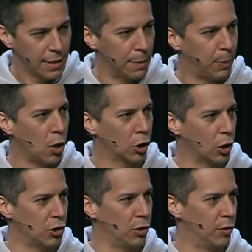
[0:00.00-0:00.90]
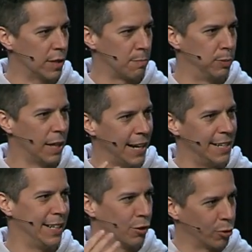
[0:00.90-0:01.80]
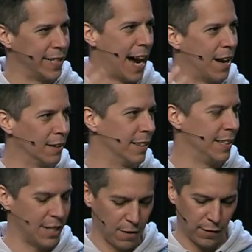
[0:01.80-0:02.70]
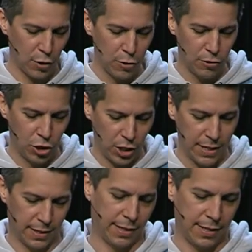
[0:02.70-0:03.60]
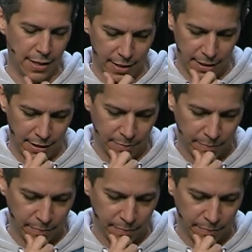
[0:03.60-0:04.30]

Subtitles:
that Paul goes through this blinding reality of who Jesus is.